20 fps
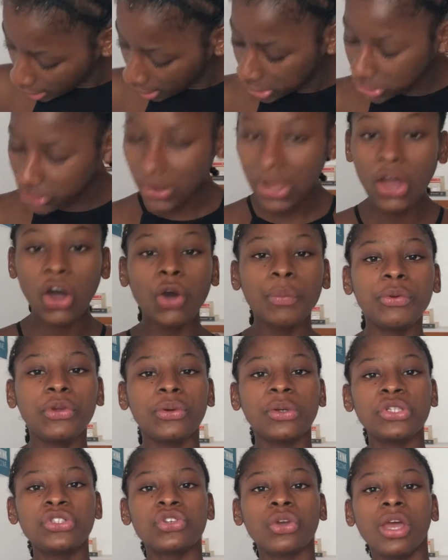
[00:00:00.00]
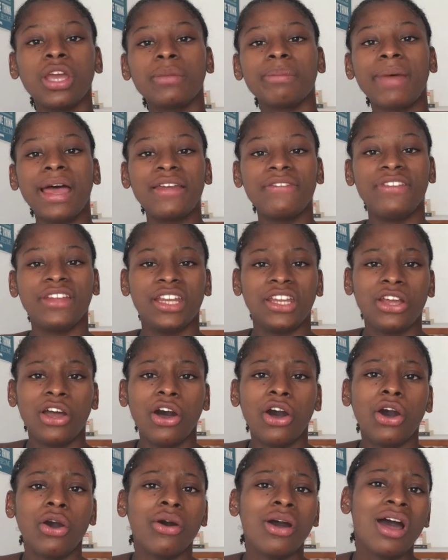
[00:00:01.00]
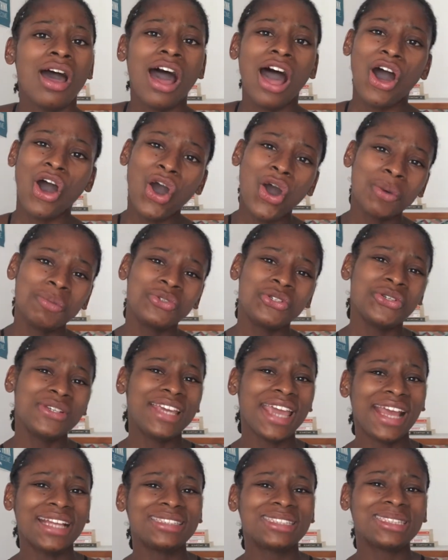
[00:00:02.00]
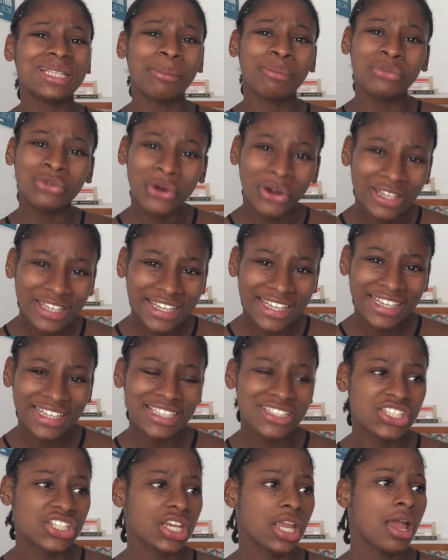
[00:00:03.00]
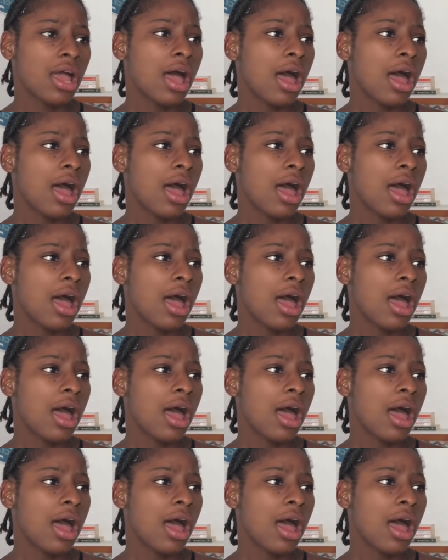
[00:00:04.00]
So I hope you enjoyed my video. I hope you gained some knowledge.